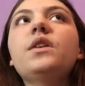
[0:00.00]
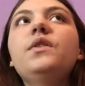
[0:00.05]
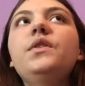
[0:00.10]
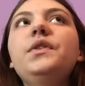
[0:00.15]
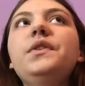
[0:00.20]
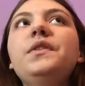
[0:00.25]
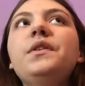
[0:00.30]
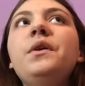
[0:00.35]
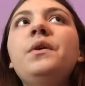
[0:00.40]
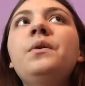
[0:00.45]

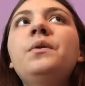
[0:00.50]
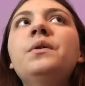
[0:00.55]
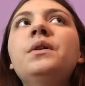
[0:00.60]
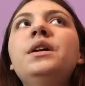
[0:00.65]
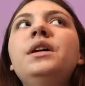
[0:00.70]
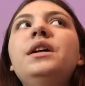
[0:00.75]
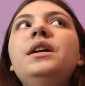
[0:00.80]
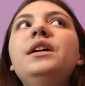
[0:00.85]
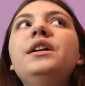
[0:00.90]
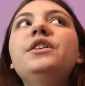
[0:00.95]
so
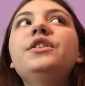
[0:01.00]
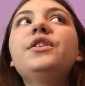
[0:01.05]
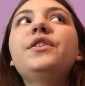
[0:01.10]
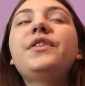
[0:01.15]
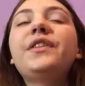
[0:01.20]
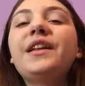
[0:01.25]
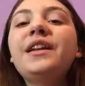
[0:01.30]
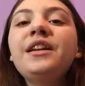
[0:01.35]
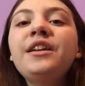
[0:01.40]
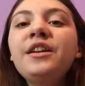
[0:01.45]

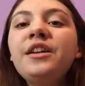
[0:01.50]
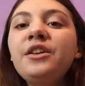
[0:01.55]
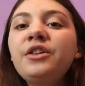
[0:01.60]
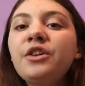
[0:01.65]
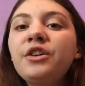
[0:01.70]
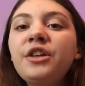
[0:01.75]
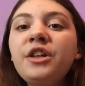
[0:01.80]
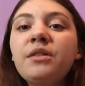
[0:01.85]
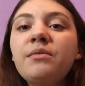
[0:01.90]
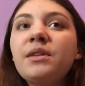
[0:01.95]
send it in
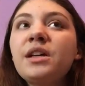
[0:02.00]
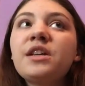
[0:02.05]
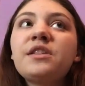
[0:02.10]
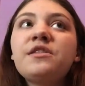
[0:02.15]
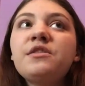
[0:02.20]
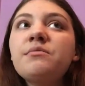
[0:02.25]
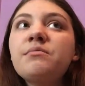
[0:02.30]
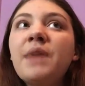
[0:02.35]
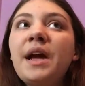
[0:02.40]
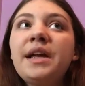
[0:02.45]
early,
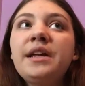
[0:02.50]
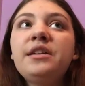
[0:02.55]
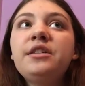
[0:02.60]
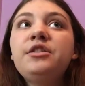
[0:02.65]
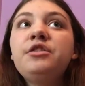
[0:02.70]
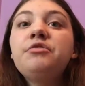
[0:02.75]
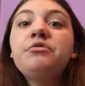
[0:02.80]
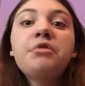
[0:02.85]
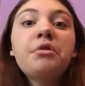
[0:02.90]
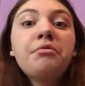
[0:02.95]
because you
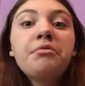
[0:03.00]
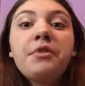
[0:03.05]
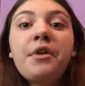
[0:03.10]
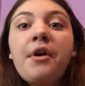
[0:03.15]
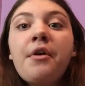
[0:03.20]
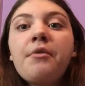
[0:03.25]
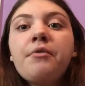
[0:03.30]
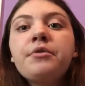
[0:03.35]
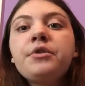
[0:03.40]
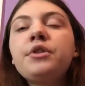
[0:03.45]
don't
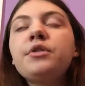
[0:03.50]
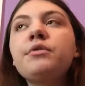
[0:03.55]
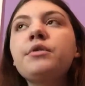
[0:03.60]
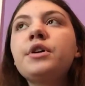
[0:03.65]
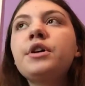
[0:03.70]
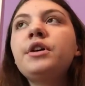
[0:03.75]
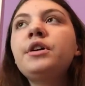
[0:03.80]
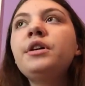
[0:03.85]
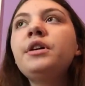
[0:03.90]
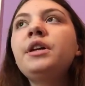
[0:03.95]
know, you
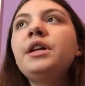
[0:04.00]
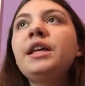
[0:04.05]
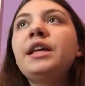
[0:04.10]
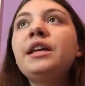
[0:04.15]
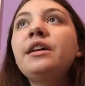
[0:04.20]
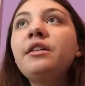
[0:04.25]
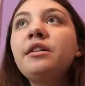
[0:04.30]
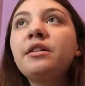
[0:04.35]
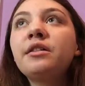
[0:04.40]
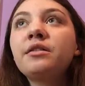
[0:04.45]
could
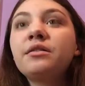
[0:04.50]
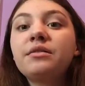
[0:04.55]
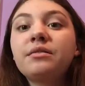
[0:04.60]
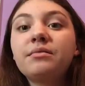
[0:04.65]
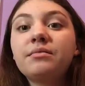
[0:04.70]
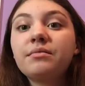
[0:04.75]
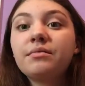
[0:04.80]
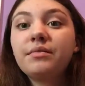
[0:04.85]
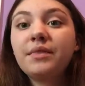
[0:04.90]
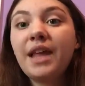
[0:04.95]
hear
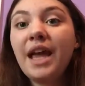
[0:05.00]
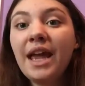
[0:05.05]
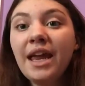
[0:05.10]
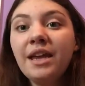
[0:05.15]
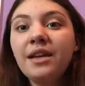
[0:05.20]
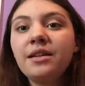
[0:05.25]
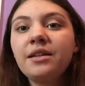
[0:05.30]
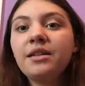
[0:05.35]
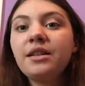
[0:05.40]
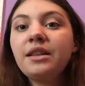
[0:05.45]

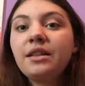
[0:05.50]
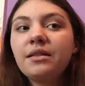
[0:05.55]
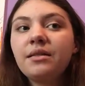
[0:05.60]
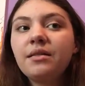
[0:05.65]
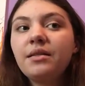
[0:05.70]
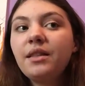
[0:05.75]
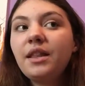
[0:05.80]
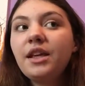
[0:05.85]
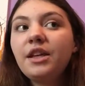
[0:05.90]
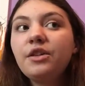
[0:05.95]
then
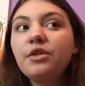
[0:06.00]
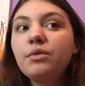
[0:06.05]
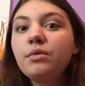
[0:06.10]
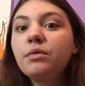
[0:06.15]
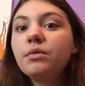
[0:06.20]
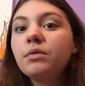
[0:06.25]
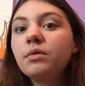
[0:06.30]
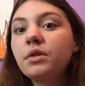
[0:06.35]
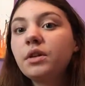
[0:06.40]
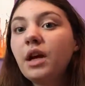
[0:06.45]
that
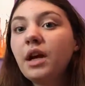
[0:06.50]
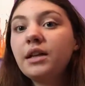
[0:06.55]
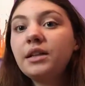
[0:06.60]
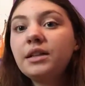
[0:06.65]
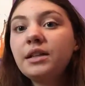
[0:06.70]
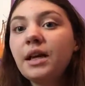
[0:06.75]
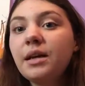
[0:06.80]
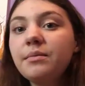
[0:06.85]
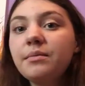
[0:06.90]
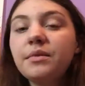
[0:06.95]
you got
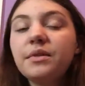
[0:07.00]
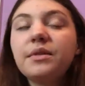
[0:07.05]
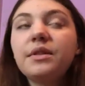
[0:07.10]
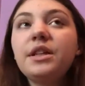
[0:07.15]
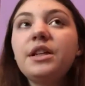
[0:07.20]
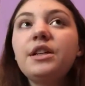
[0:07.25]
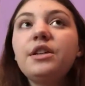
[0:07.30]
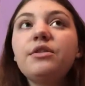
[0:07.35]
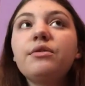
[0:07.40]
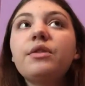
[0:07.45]

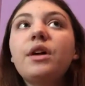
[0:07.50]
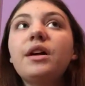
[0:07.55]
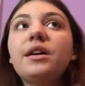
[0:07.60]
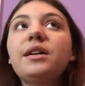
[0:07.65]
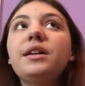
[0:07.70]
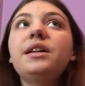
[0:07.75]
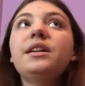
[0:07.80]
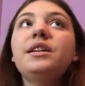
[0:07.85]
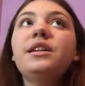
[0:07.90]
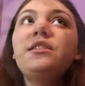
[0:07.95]

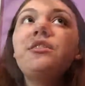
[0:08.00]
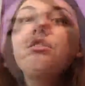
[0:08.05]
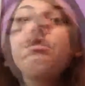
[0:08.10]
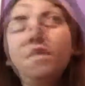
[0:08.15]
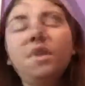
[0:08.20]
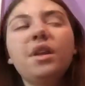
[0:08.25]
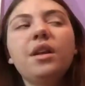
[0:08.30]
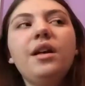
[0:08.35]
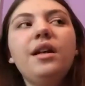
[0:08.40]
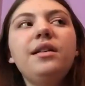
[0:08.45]
an
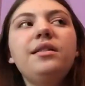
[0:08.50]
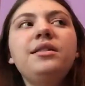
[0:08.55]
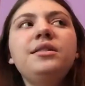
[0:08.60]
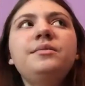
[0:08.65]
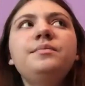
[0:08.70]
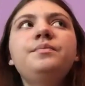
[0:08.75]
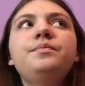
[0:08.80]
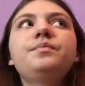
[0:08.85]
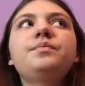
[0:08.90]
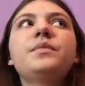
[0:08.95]
interview.
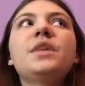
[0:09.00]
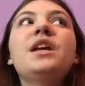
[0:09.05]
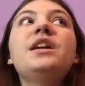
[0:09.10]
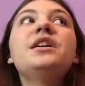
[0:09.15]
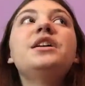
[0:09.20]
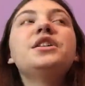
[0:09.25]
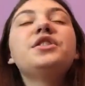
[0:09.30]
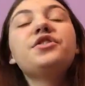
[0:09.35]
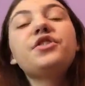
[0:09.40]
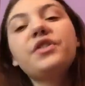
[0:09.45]

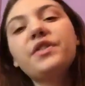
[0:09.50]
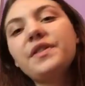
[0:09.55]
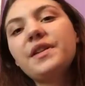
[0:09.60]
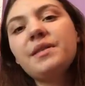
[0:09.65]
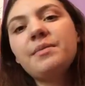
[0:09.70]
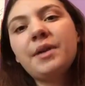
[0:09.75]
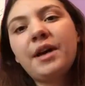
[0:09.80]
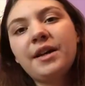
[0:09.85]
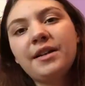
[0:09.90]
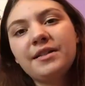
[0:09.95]
Just
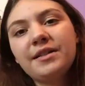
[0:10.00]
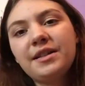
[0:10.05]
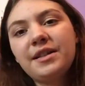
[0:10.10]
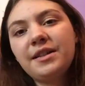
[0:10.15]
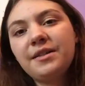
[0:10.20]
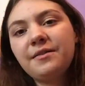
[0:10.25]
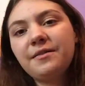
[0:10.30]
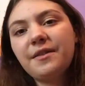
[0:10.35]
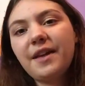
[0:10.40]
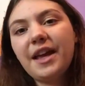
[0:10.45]
stay
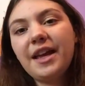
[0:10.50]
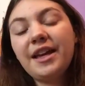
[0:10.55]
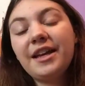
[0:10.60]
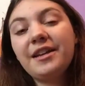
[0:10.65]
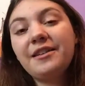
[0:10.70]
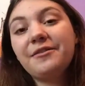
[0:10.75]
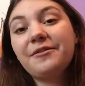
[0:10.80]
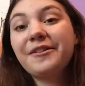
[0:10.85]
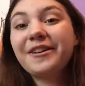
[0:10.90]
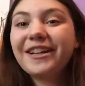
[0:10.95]
positive
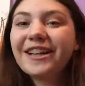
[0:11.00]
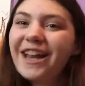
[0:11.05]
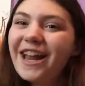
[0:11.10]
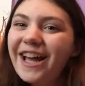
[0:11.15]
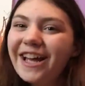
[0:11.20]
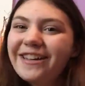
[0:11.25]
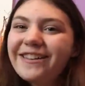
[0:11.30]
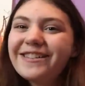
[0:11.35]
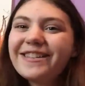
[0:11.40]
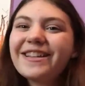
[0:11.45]
and
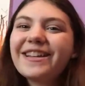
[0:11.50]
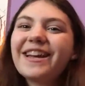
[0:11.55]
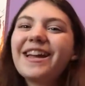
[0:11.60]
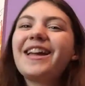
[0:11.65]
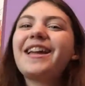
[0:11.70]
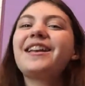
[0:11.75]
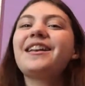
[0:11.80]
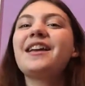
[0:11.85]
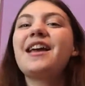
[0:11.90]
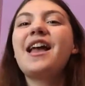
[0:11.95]
organized
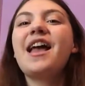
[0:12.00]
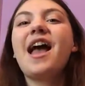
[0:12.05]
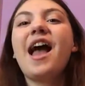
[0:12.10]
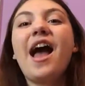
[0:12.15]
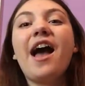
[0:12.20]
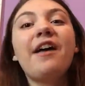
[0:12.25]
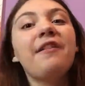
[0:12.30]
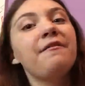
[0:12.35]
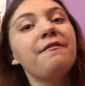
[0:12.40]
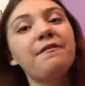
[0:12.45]
and
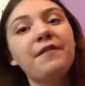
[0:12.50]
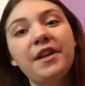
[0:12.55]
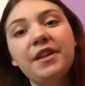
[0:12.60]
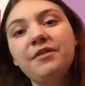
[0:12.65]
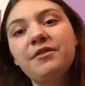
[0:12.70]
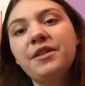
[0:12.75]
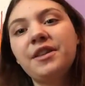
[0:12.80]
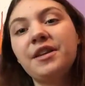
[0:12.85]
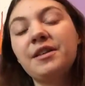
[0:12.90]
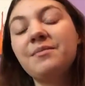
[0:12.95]
have
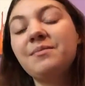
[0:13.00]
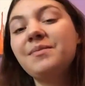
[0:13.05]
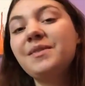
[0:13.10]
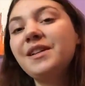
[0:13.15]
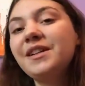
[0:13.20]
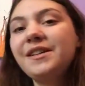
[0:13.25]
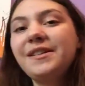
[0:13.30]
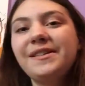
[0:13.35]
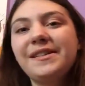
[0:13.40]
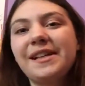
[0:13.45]
fun with it. Be
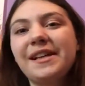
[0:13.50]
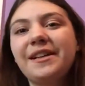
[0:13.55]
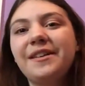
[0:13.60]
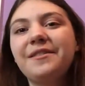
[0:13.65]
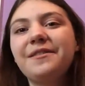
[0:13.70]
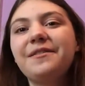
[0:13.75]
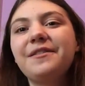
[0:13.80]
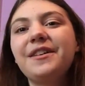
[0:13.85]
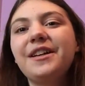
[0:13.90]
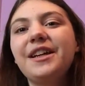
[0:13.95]

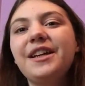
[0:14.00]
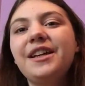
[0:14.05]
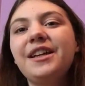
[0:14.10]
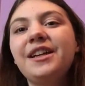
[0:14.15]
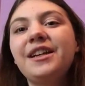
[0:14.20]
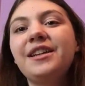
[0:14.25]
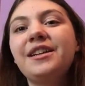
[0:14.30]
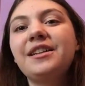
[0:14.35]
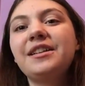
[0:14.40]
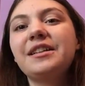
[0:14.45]
yourself.
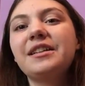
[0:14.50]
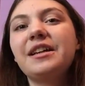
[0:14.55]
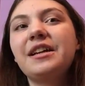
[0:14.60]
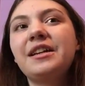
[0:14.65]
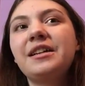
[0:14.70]
And